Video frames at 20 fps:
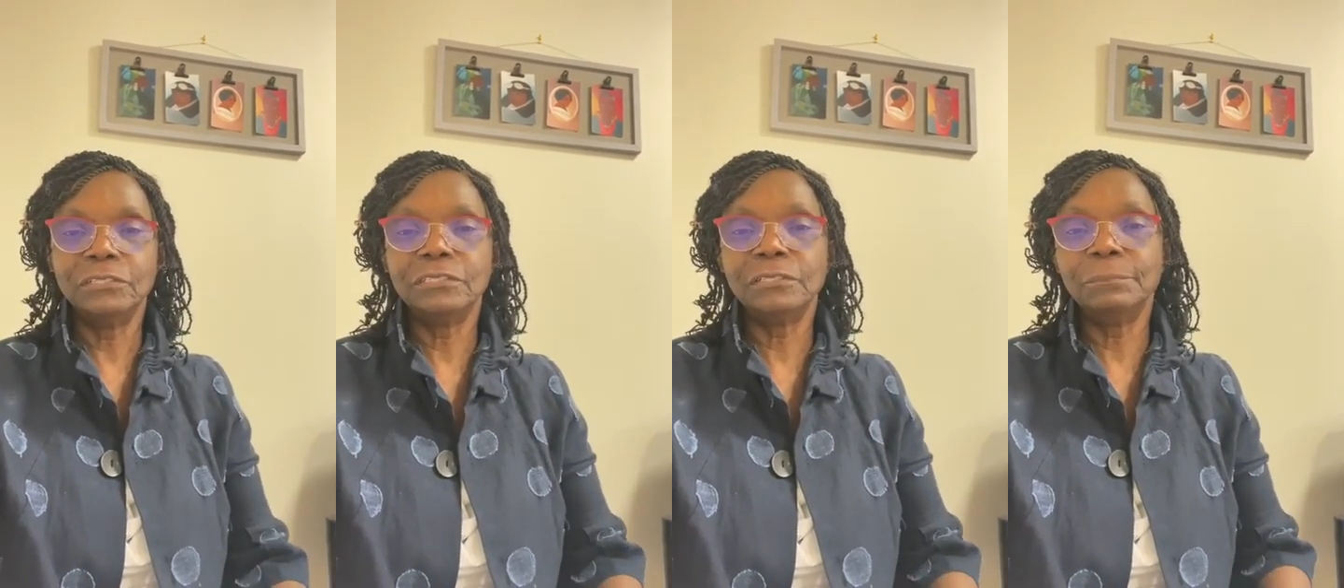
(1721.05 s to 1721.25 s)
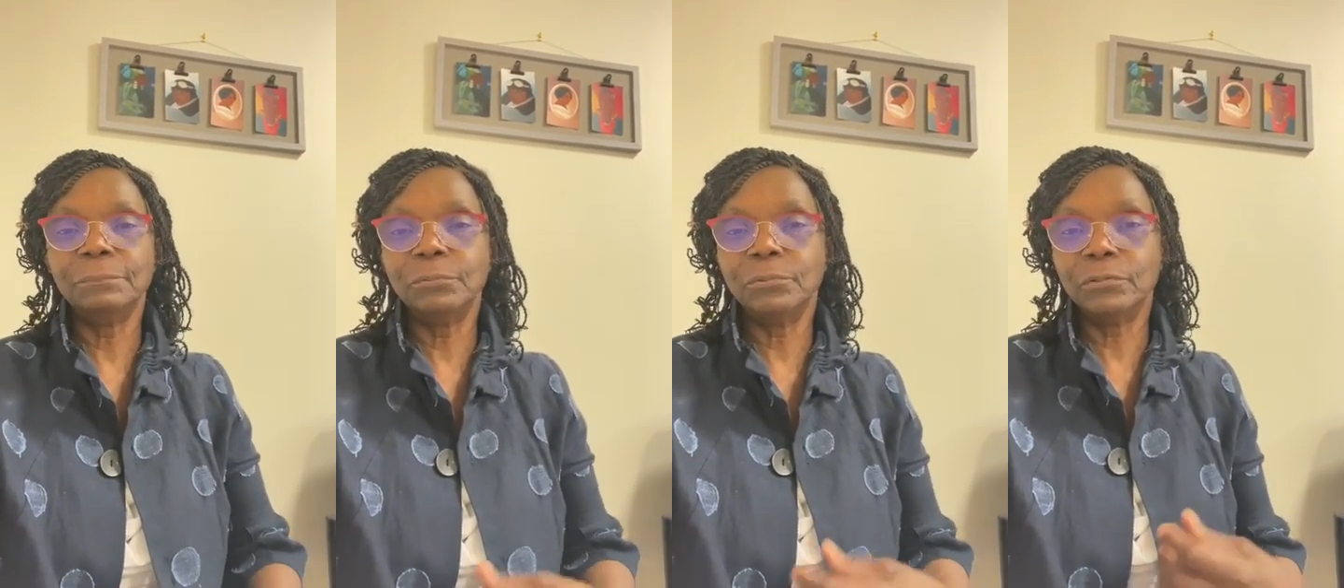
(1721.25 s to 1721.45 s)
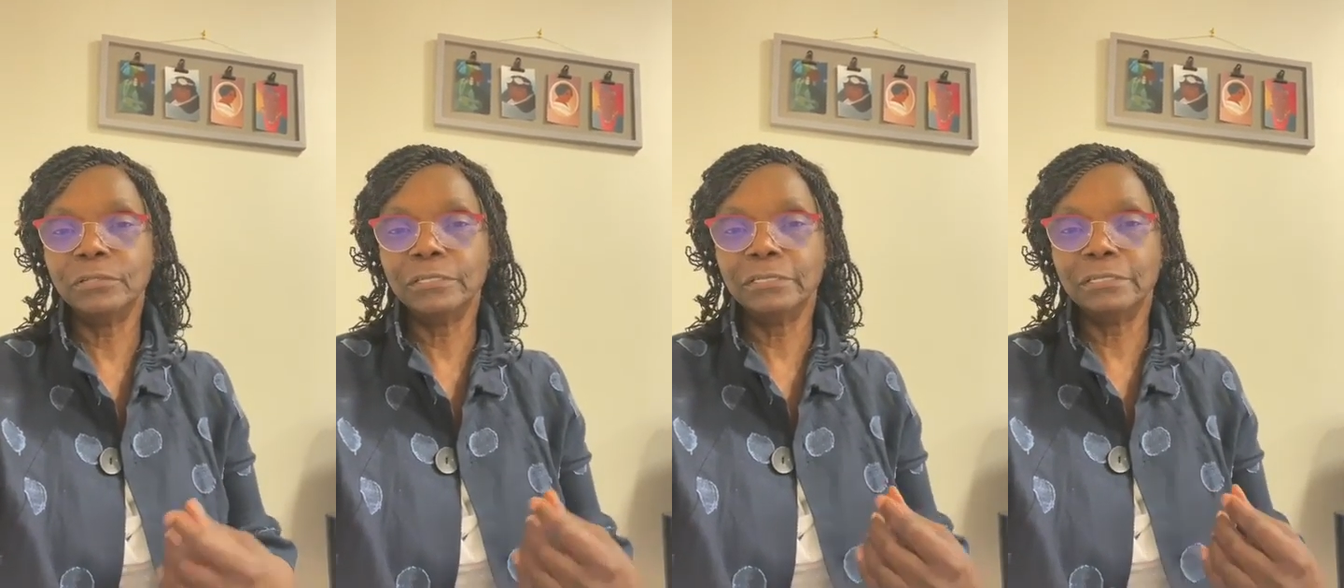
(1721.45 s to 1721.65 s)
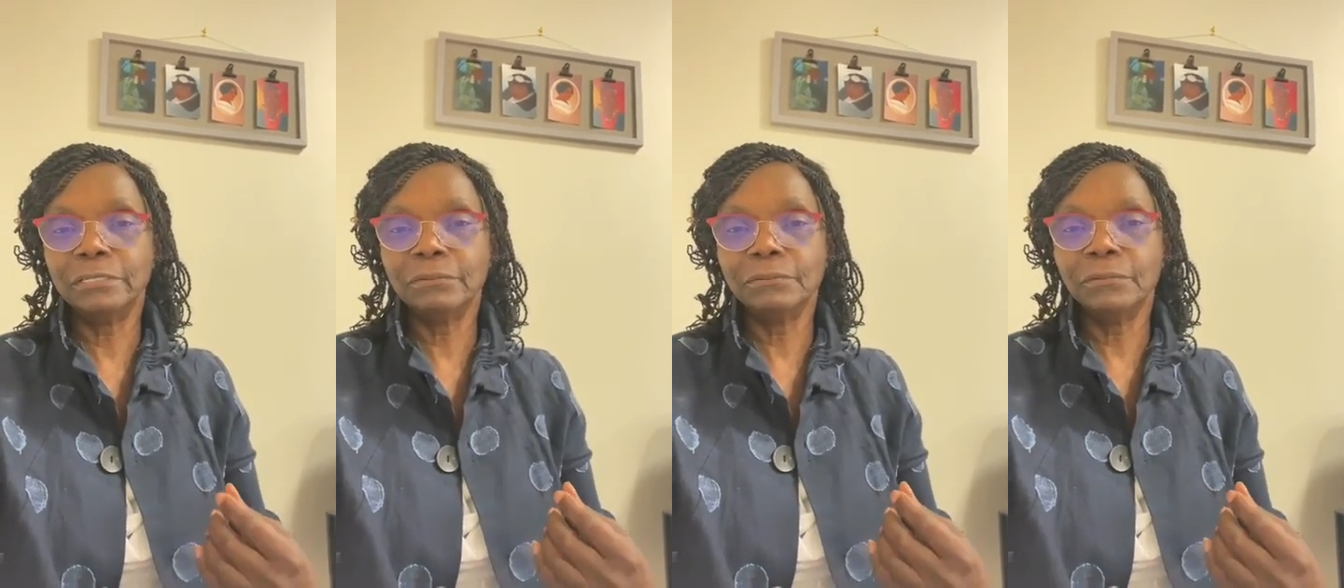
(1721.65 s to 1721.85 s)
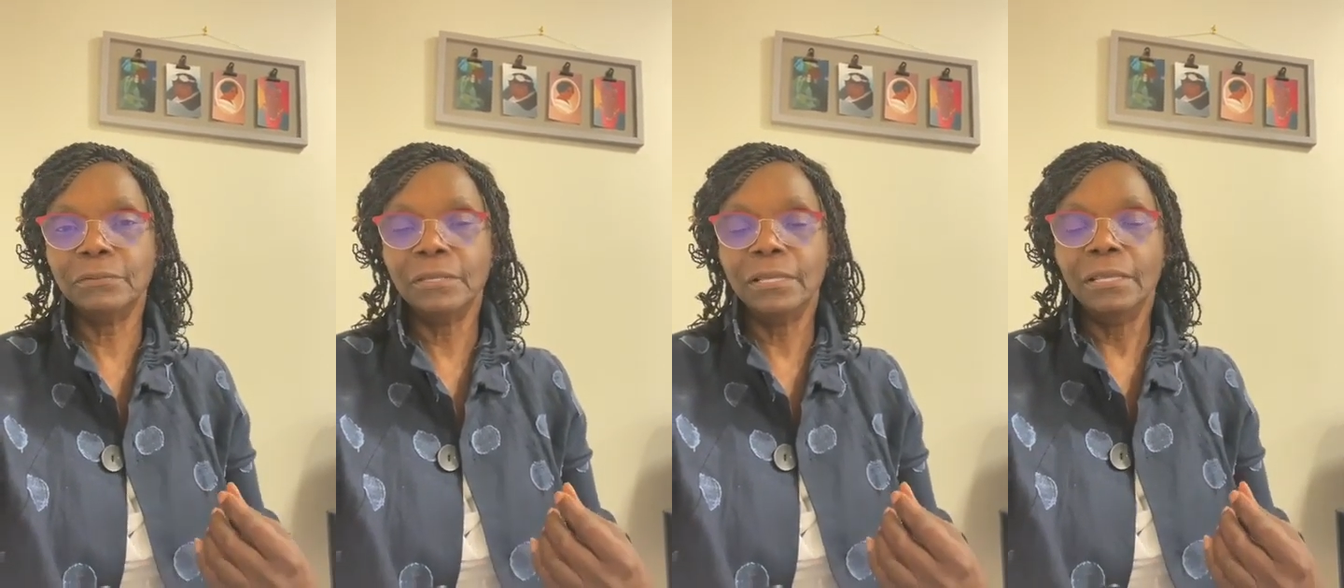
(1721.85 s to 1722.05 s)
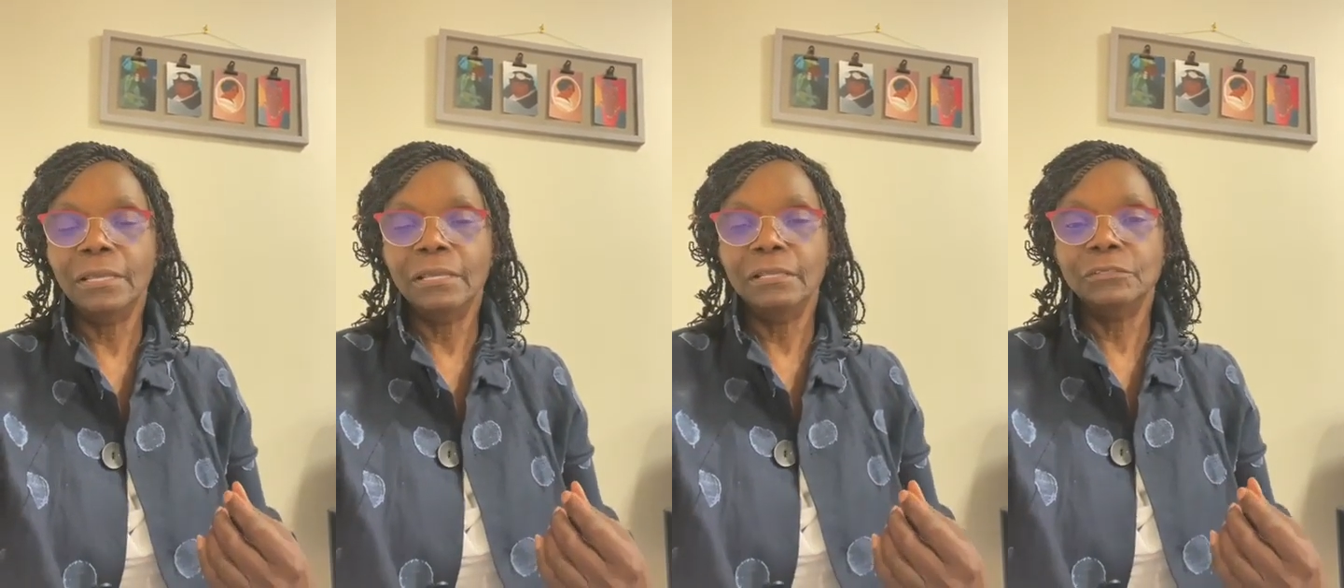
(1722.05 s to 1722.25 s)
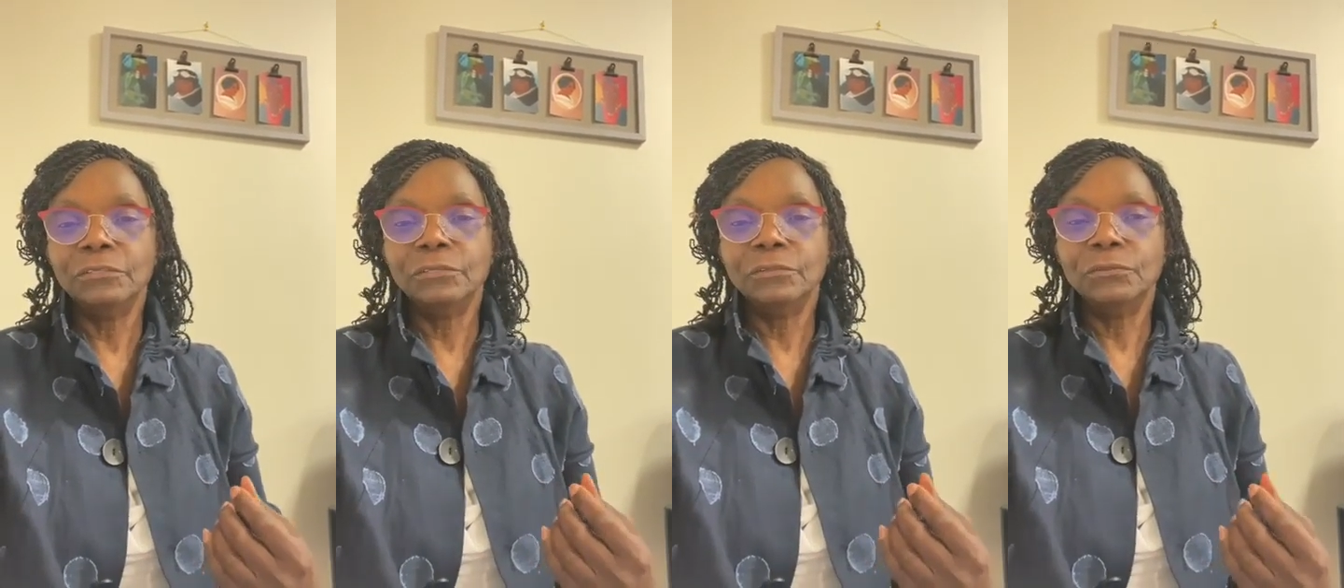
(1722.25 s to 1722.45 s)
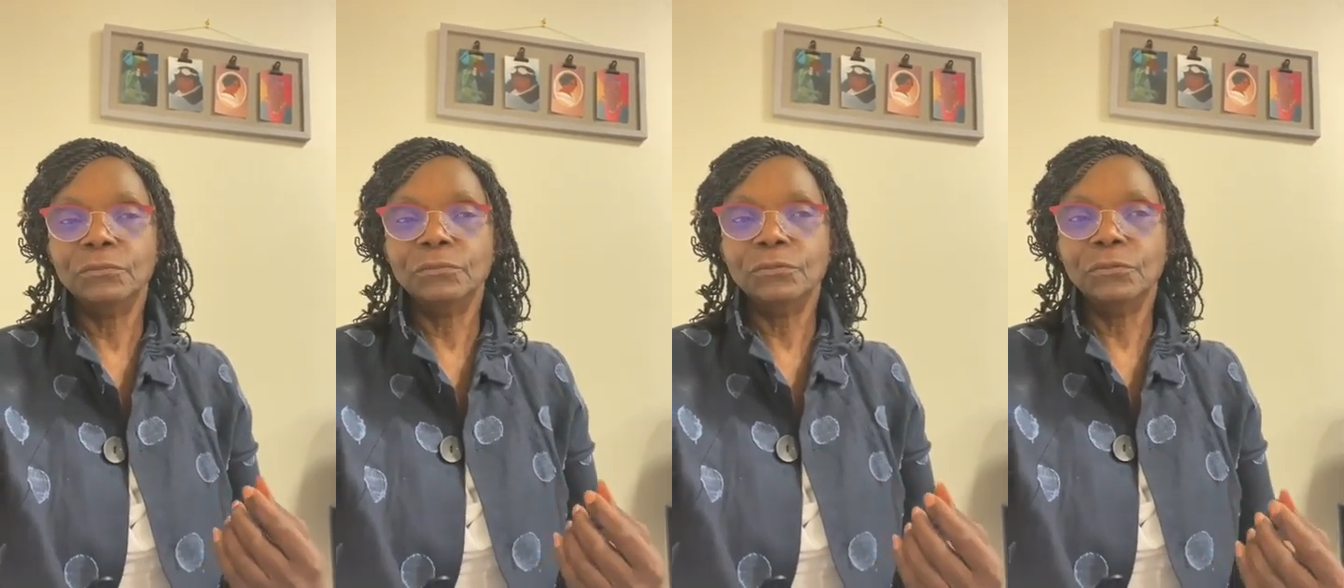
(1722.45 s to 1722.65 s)
It's important
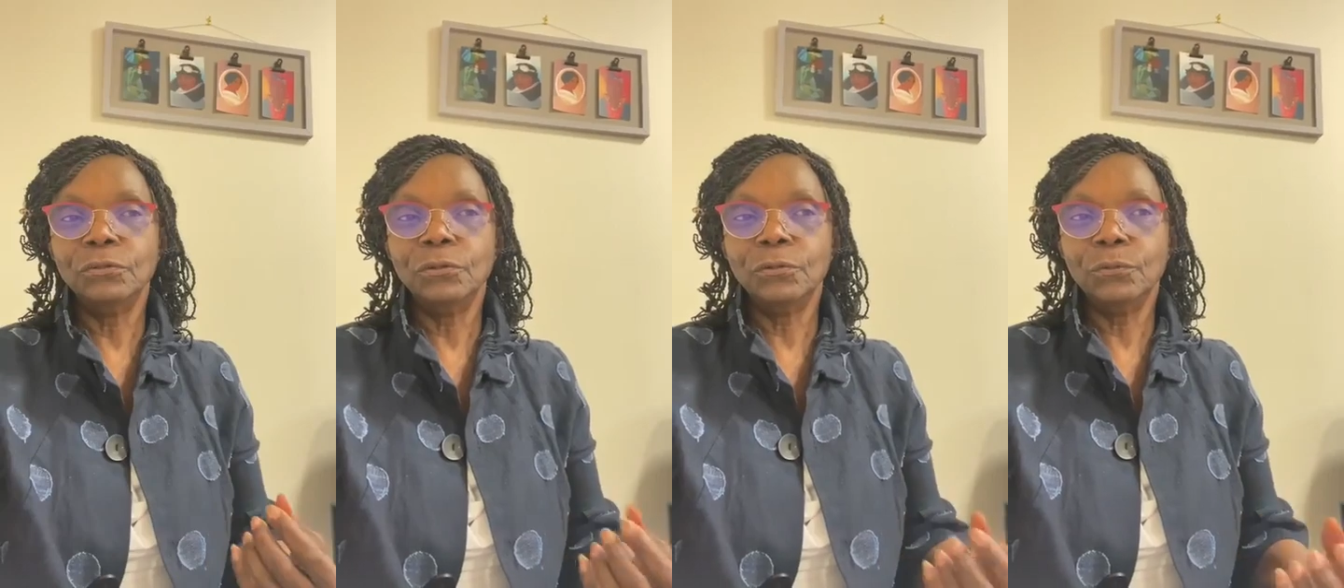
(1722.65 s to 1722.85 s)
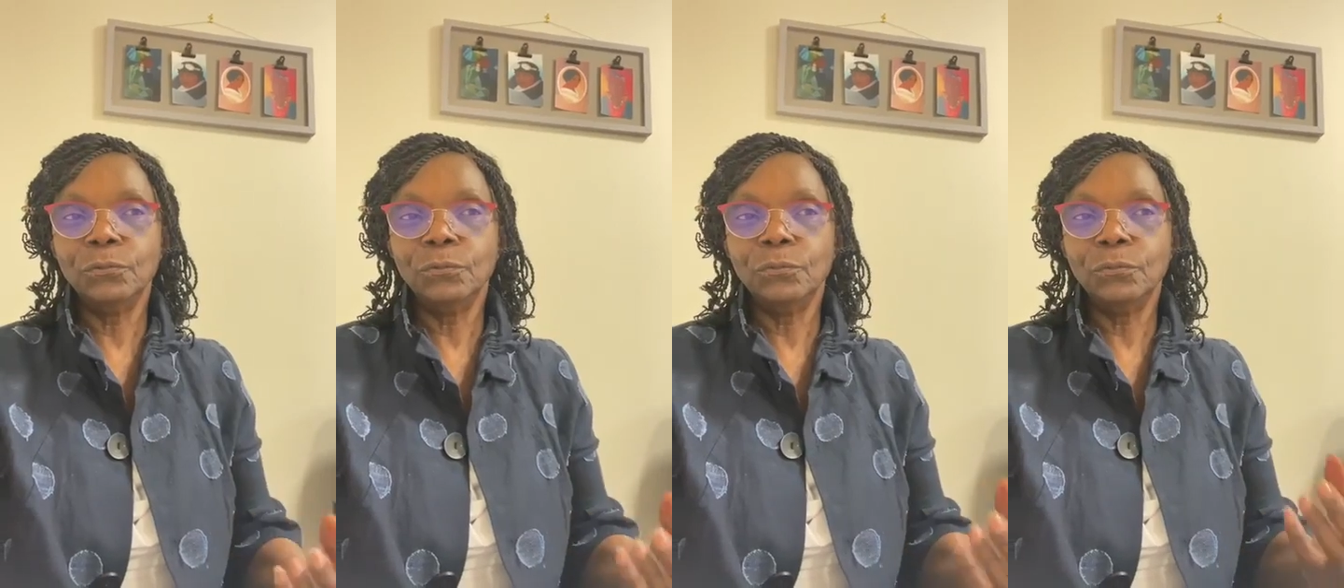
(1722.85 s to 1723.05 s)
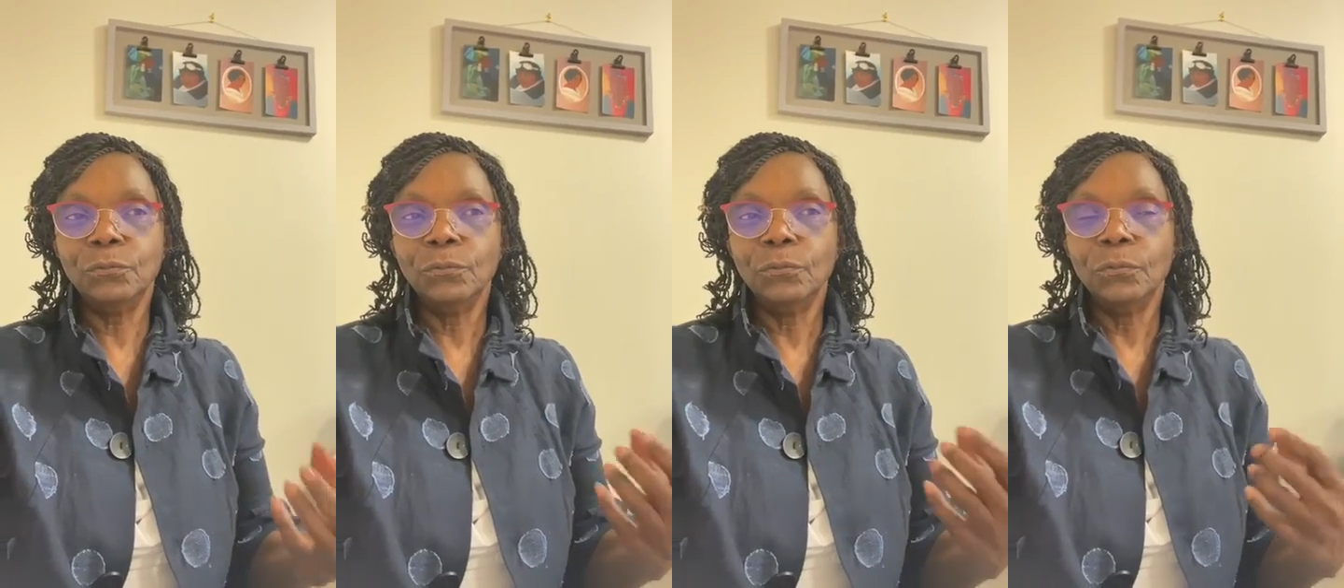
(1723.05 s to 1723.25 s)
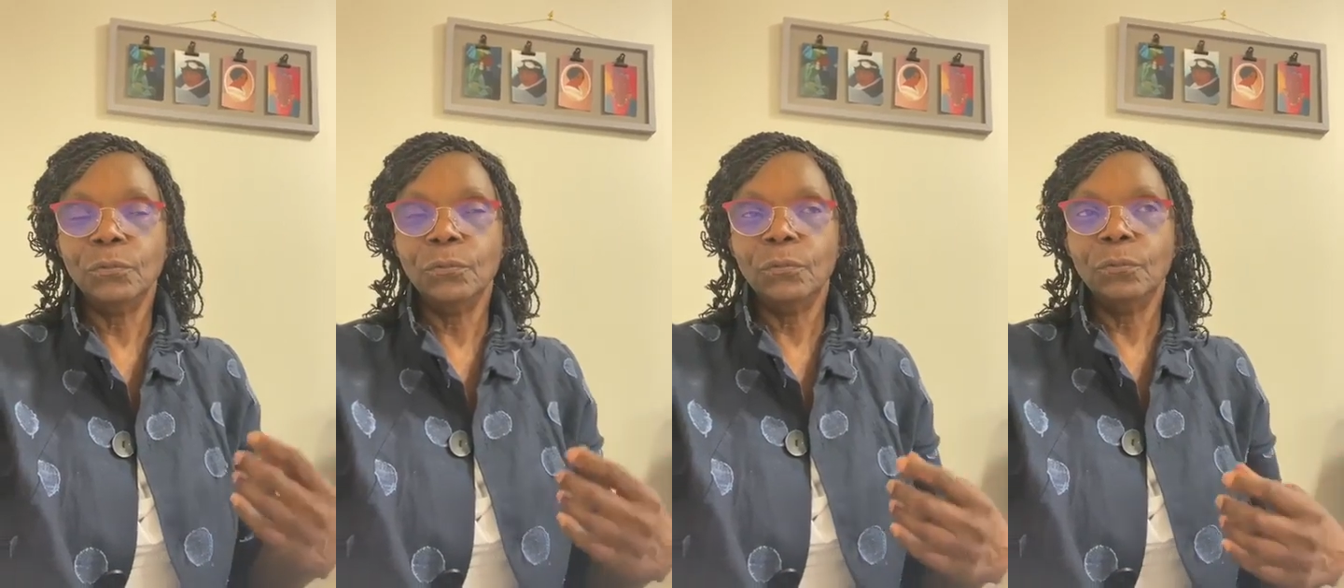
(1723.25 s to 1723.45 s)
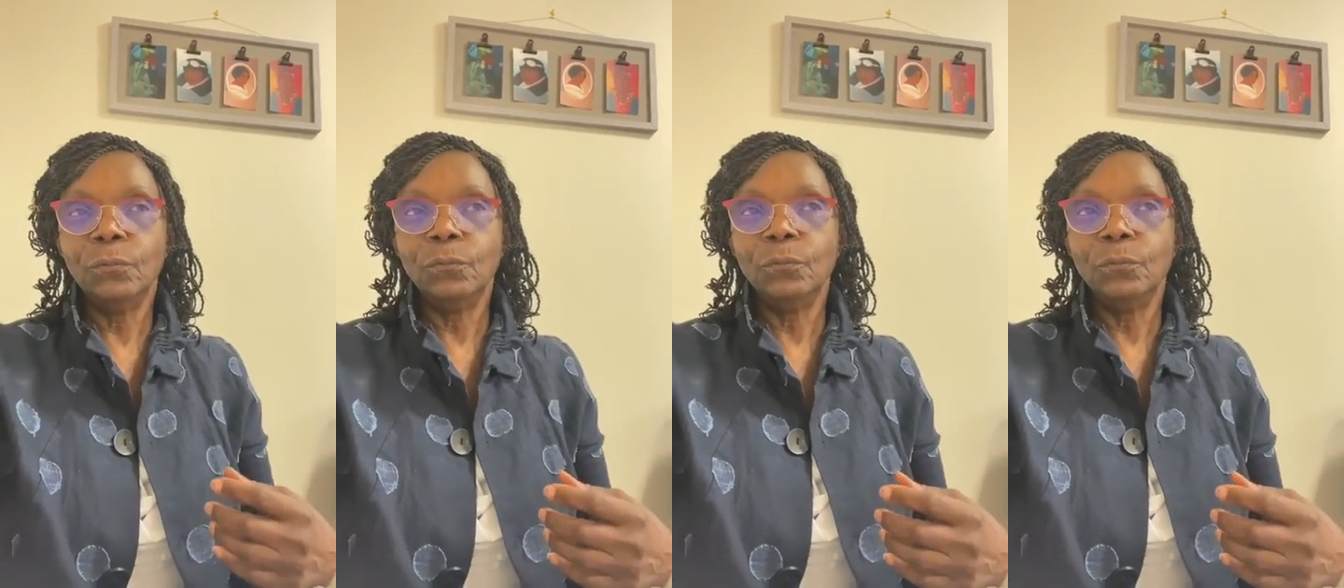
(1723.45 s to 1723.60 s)
to know